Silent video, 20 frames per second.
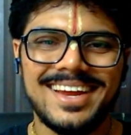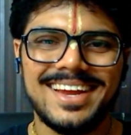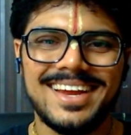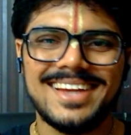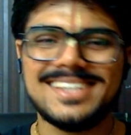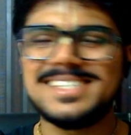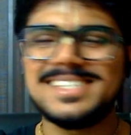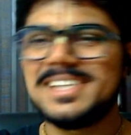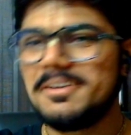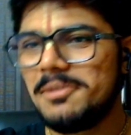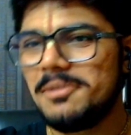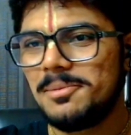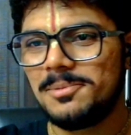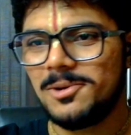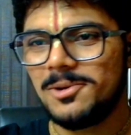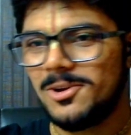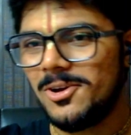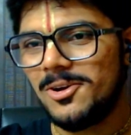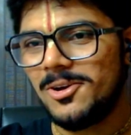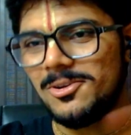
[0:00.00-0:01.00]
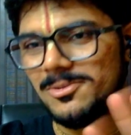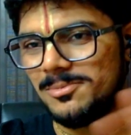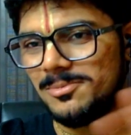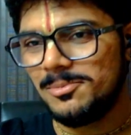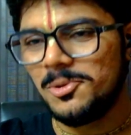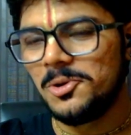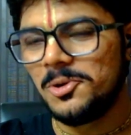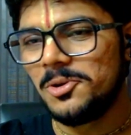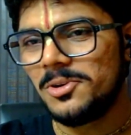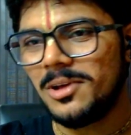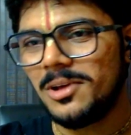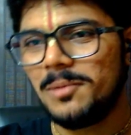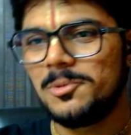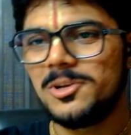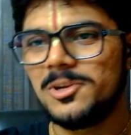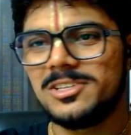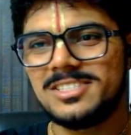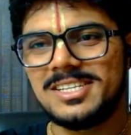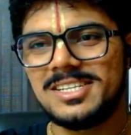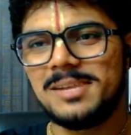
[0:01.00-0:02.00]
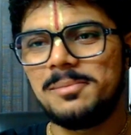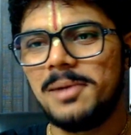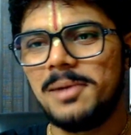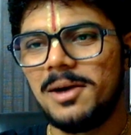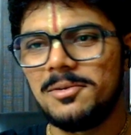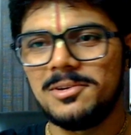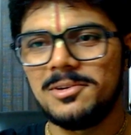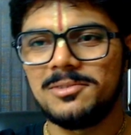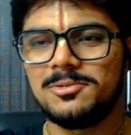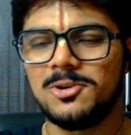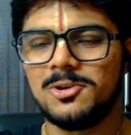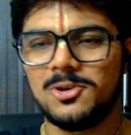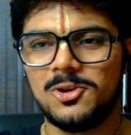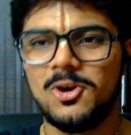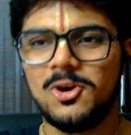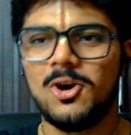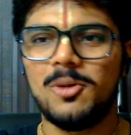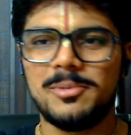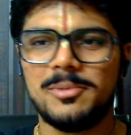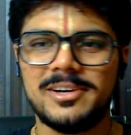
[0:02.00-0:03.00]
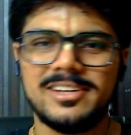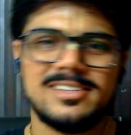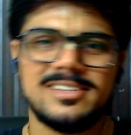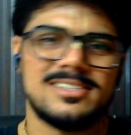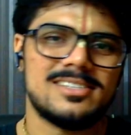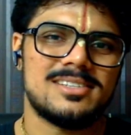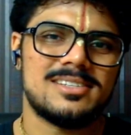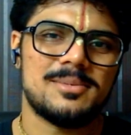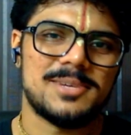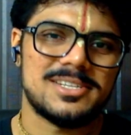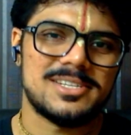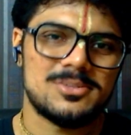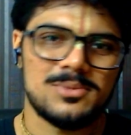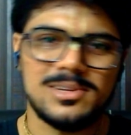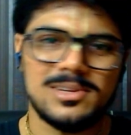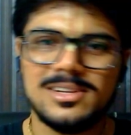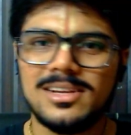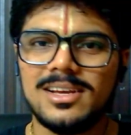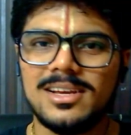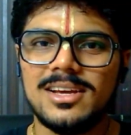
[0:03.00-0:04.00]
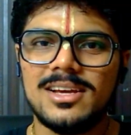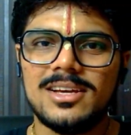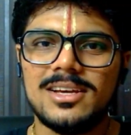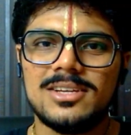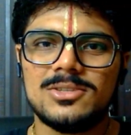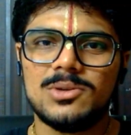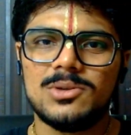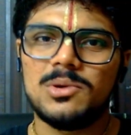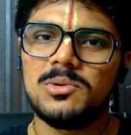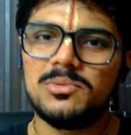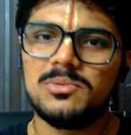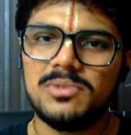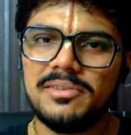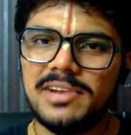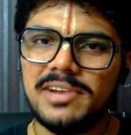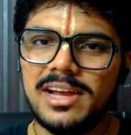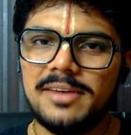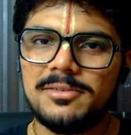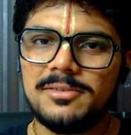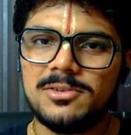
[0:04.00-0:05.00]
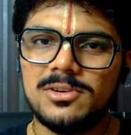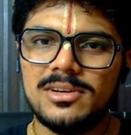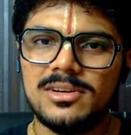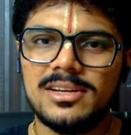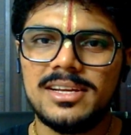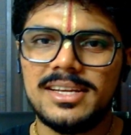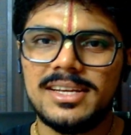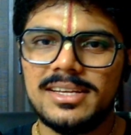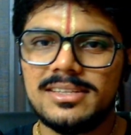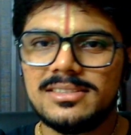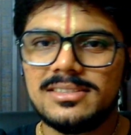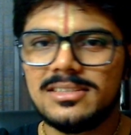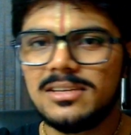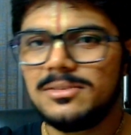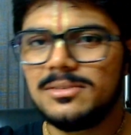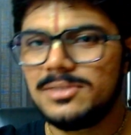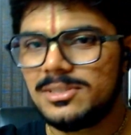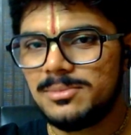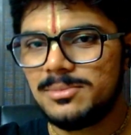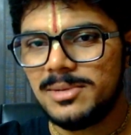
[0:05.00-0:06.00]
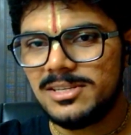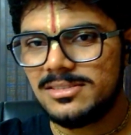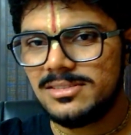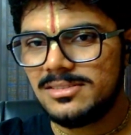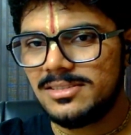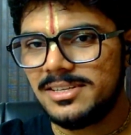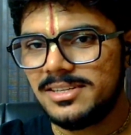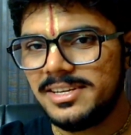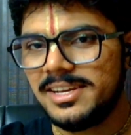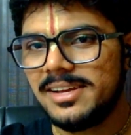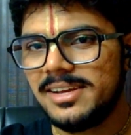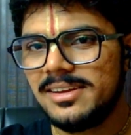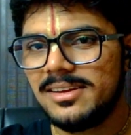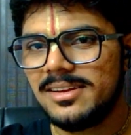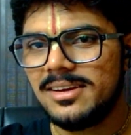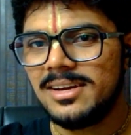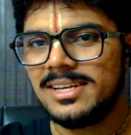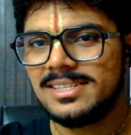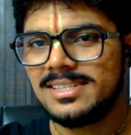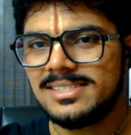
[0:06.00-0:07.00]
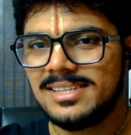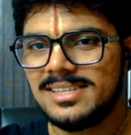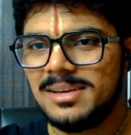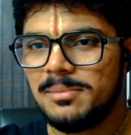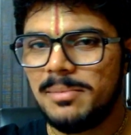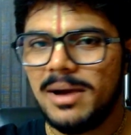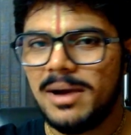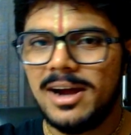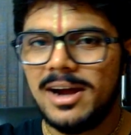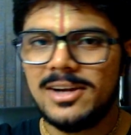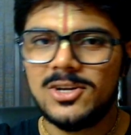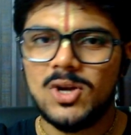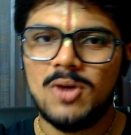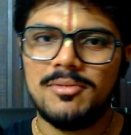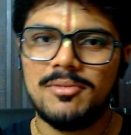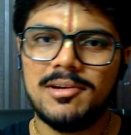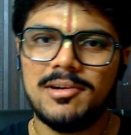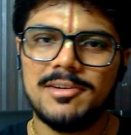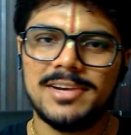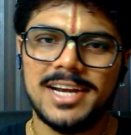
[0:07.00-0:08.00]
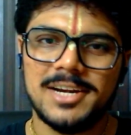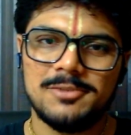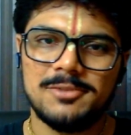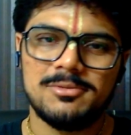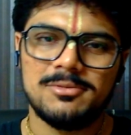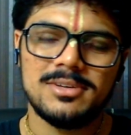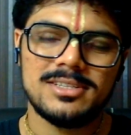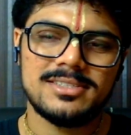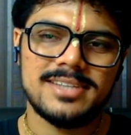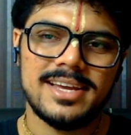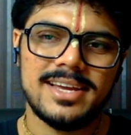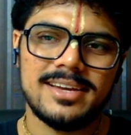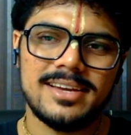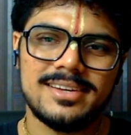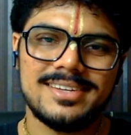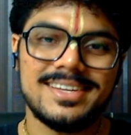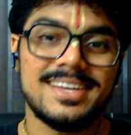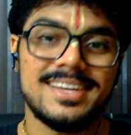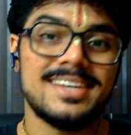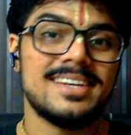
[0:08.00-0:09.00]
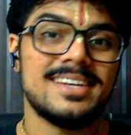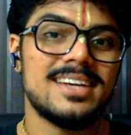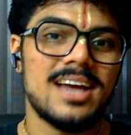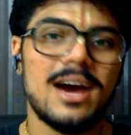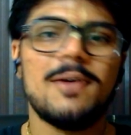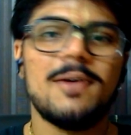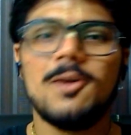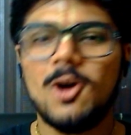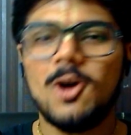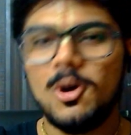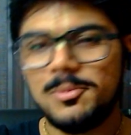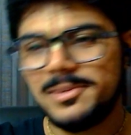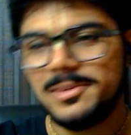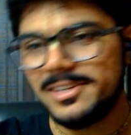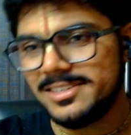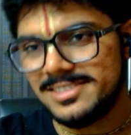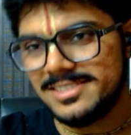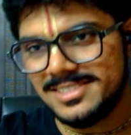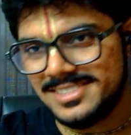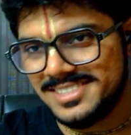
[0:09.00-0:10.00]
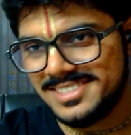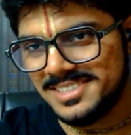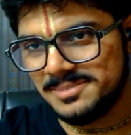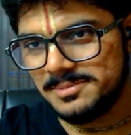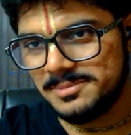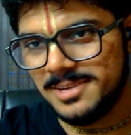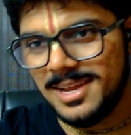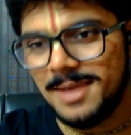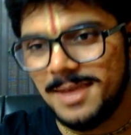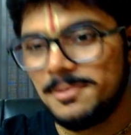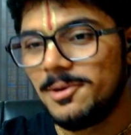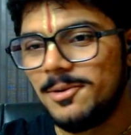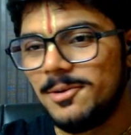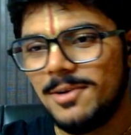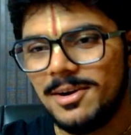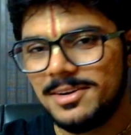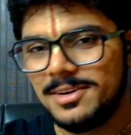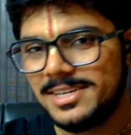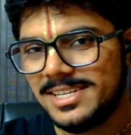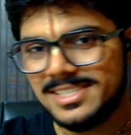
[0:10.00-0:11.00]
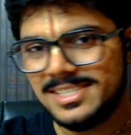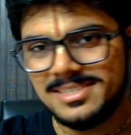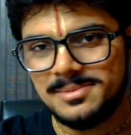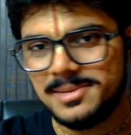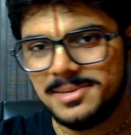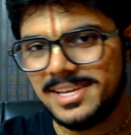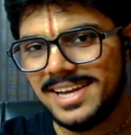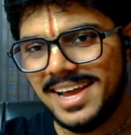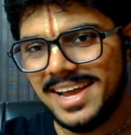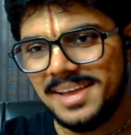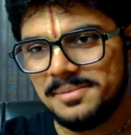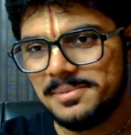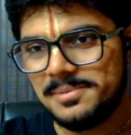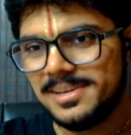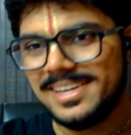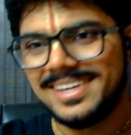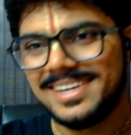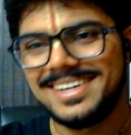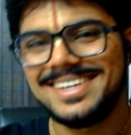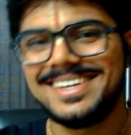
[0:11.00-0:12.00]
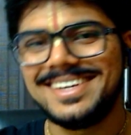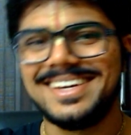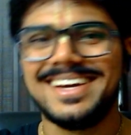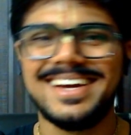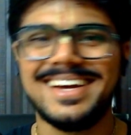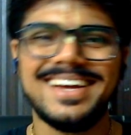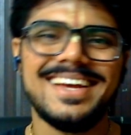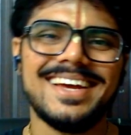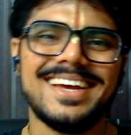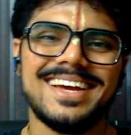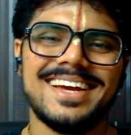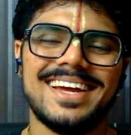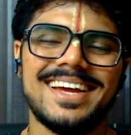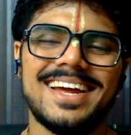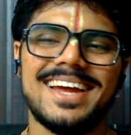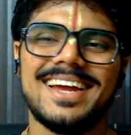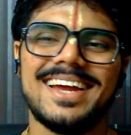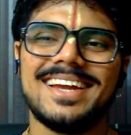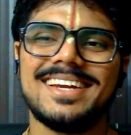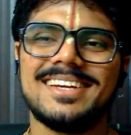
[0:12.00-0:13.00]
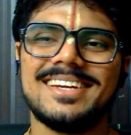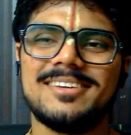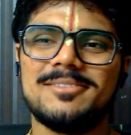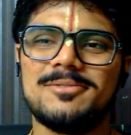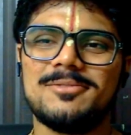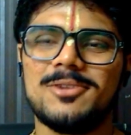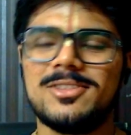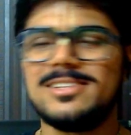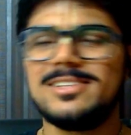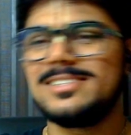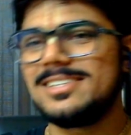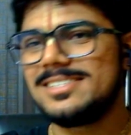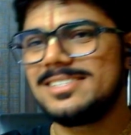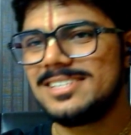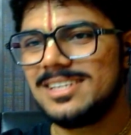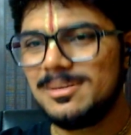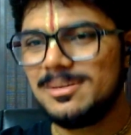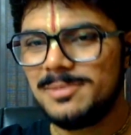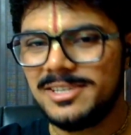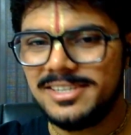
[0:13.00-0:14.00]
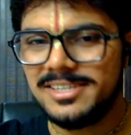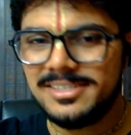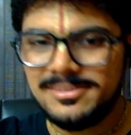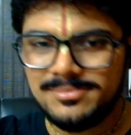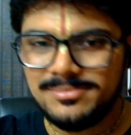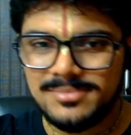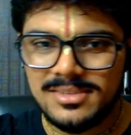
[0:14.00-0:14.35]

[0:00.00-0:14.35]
and save up a lot more computational power for your operating system as well. So we will have a service mesh sitting as a part of our network stack in our operating system, our TCP and IP layer. And for the sustainability,